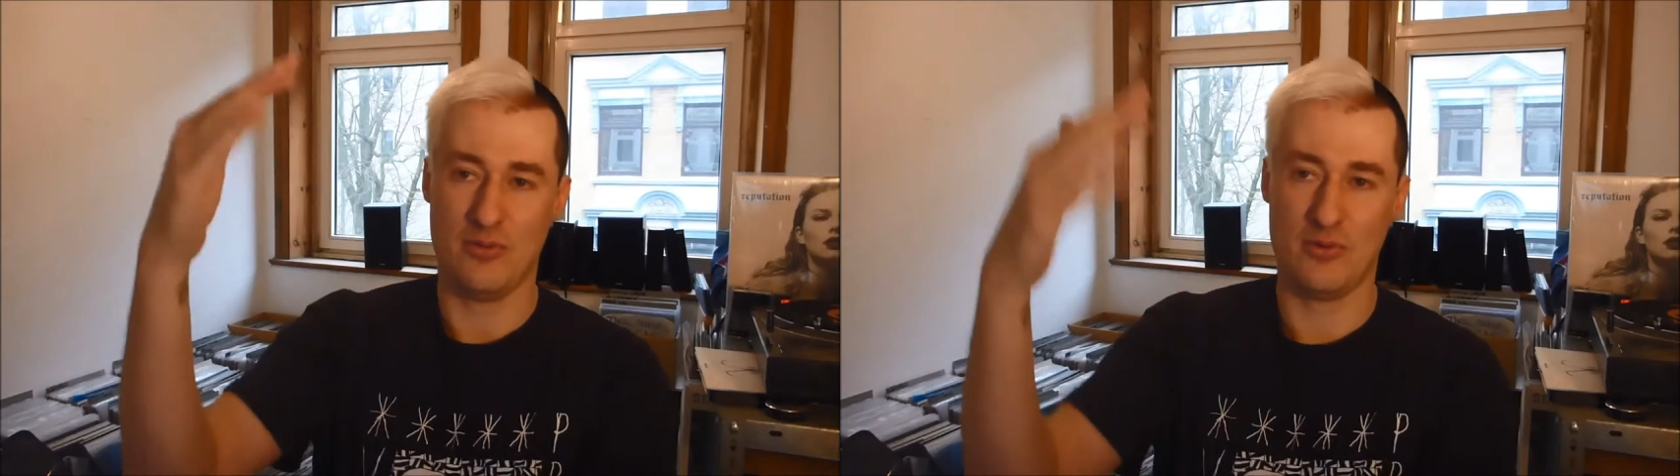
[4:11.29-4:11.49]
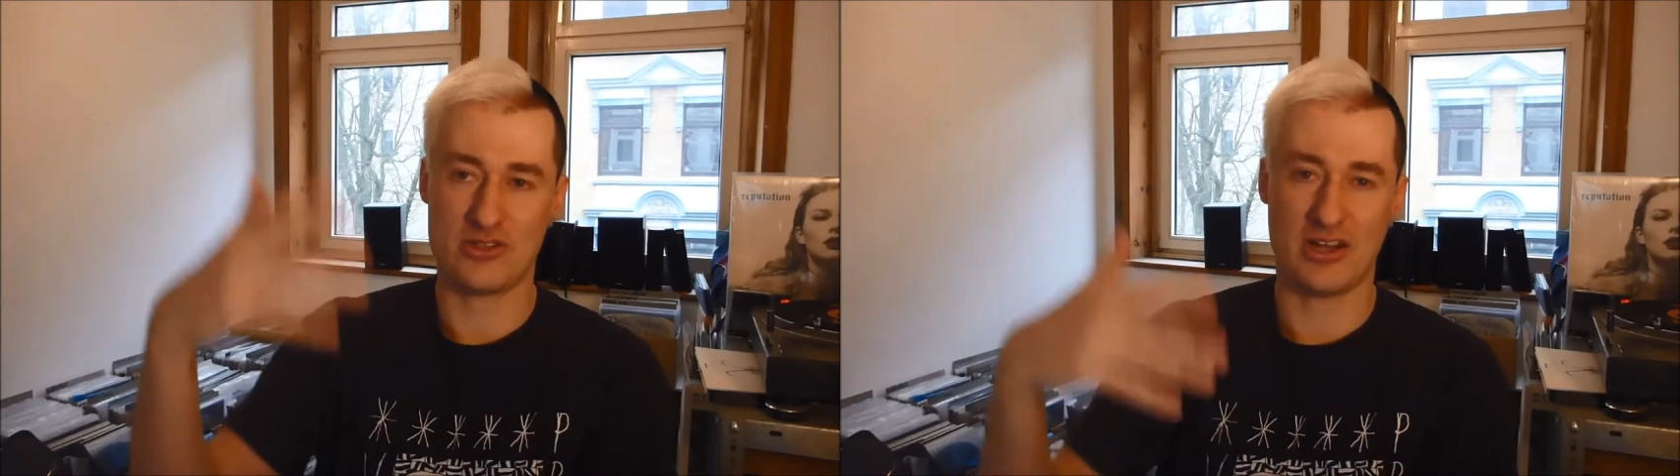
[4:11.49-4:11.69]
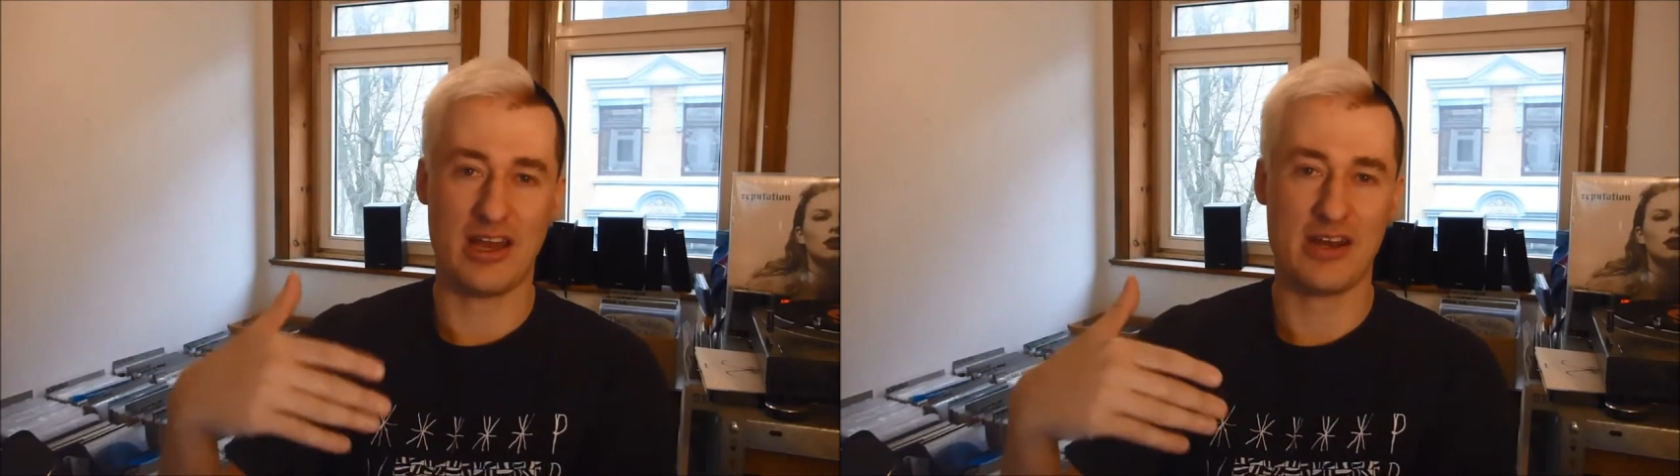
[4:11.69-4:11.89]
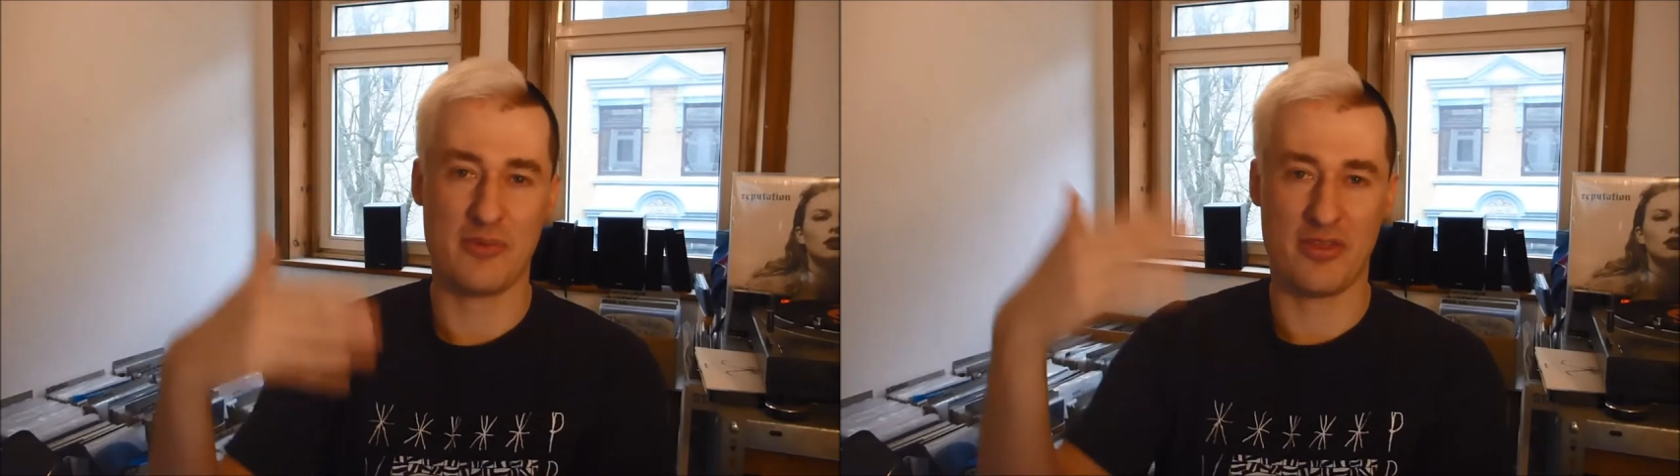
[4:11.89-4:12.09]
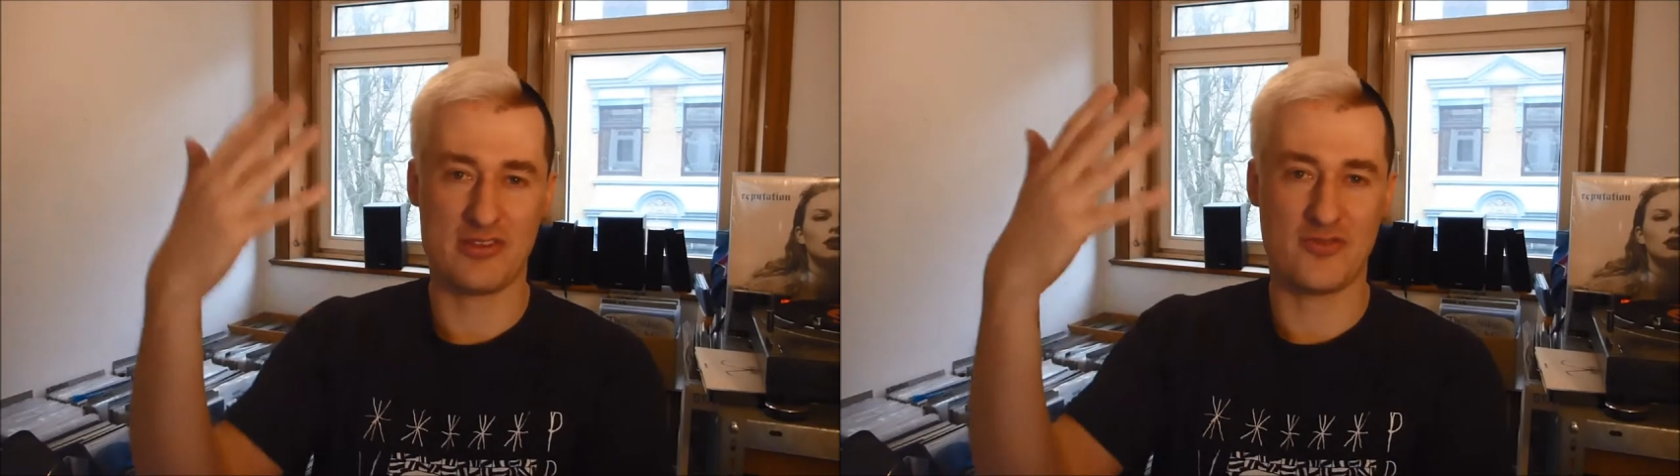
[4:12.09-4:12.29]
which are lined up
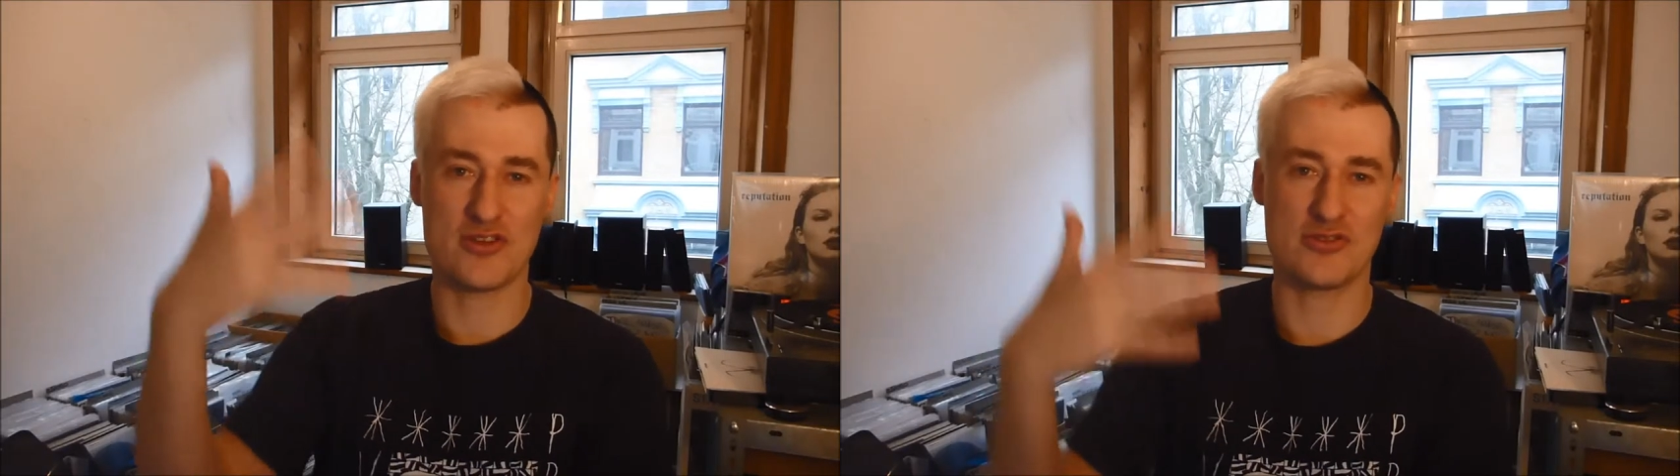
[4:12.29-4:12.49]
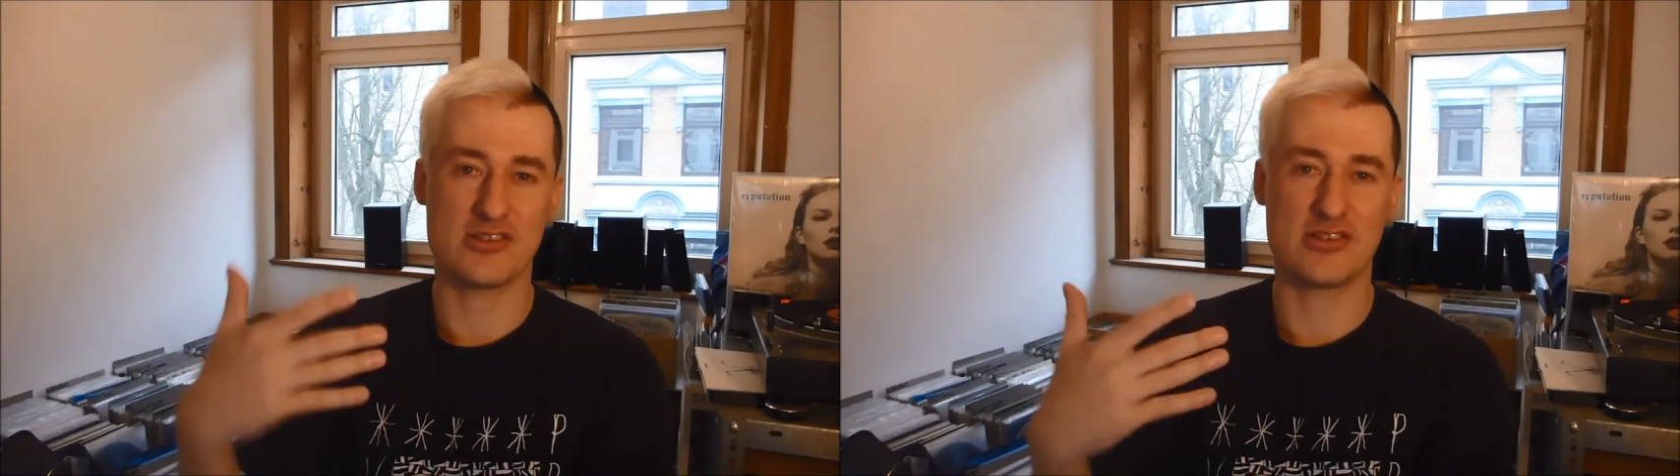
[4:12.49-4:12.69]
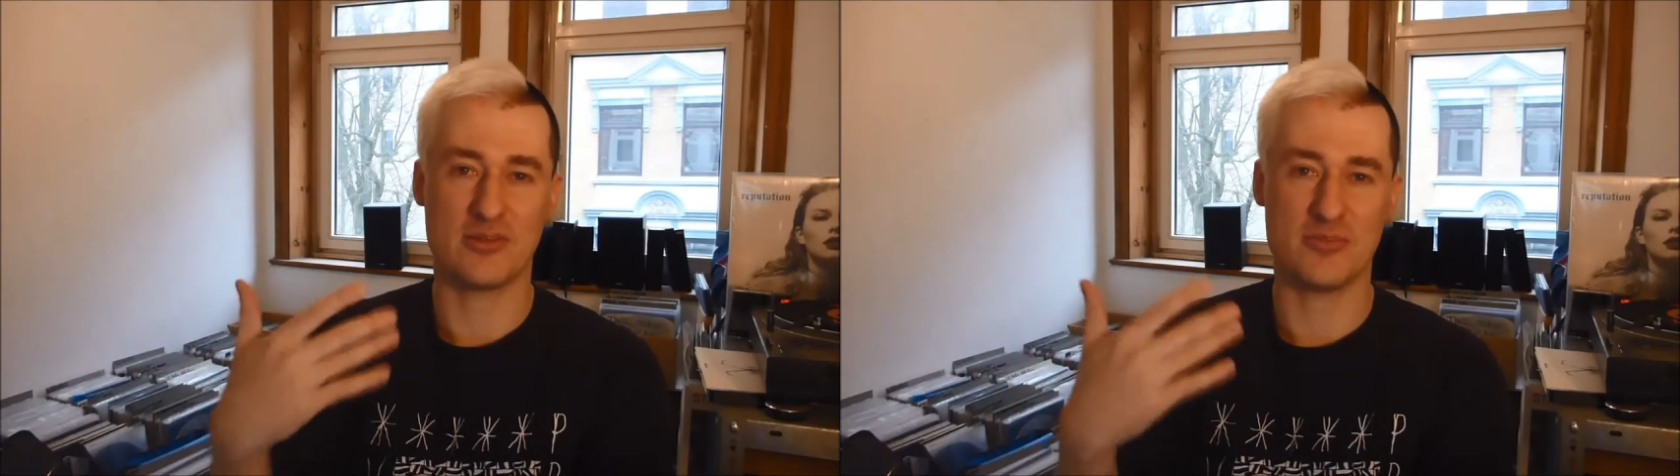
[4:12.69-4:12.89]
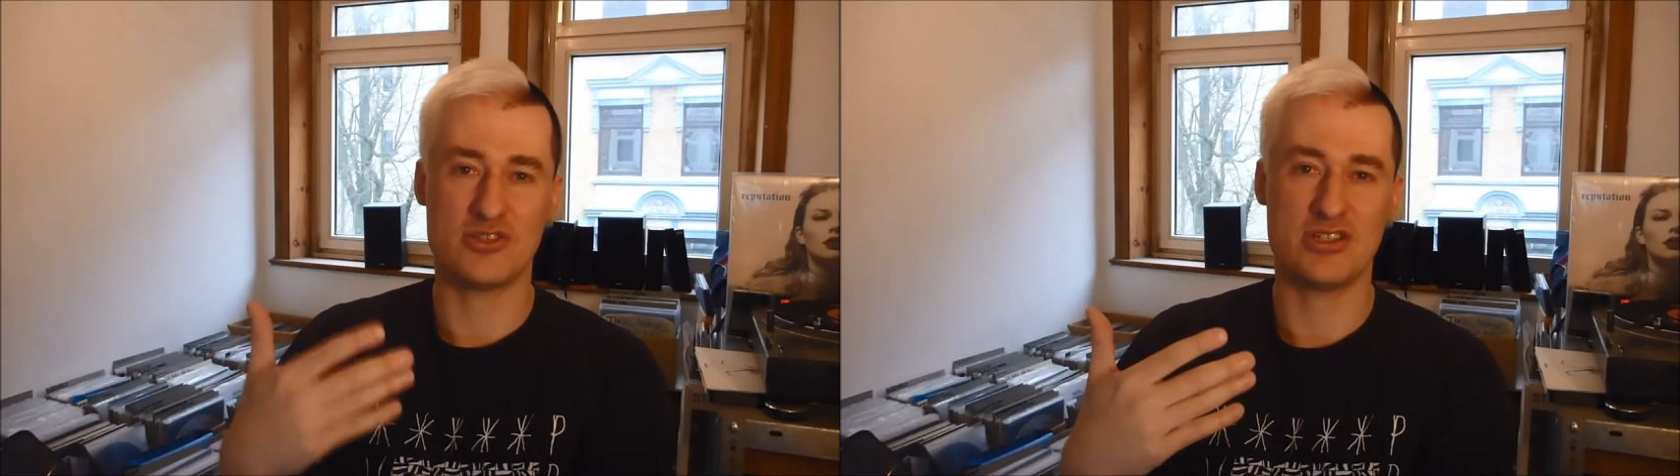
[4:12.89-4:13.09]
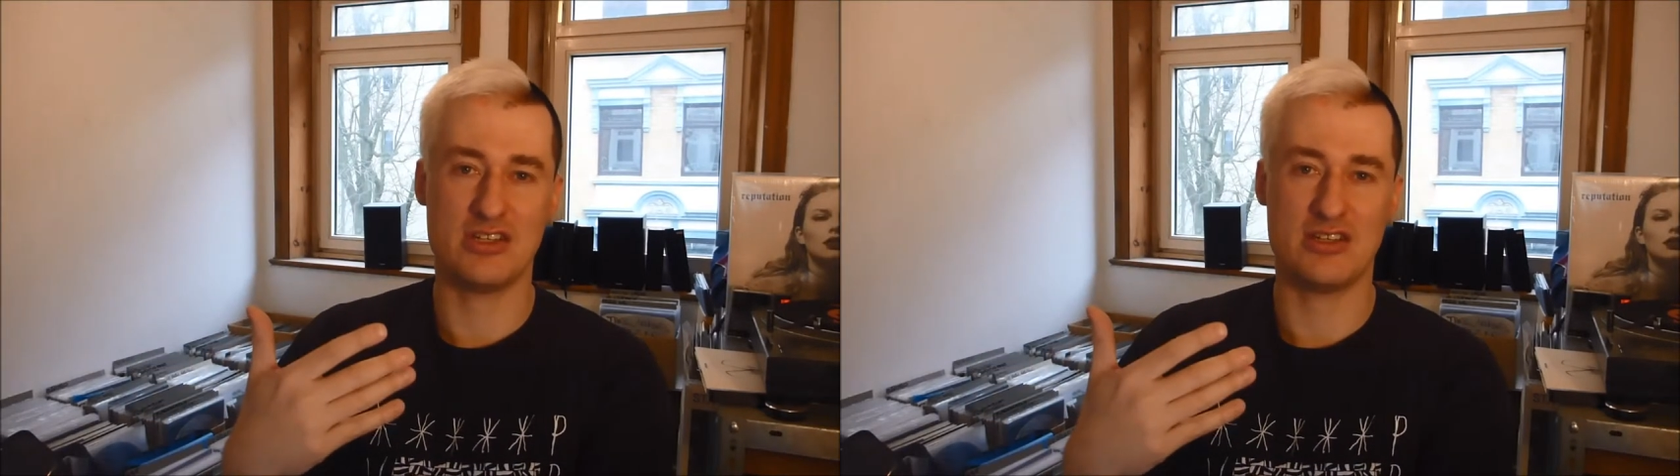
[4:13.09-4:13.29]
in this virtual slot
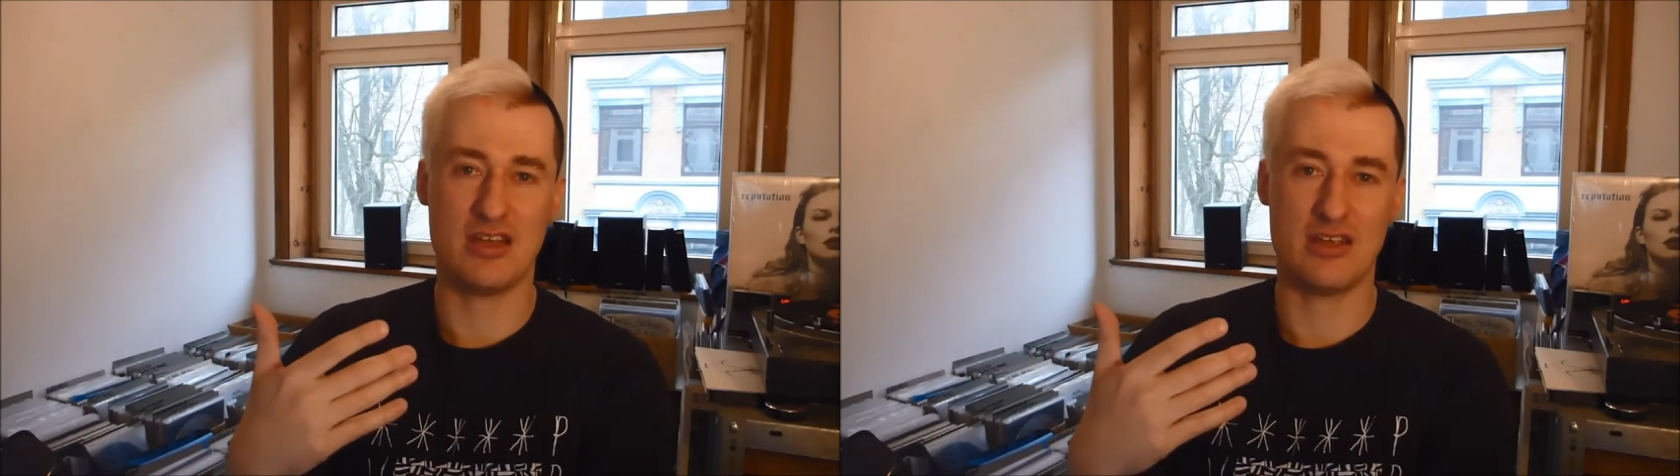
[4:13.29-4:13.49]
machine.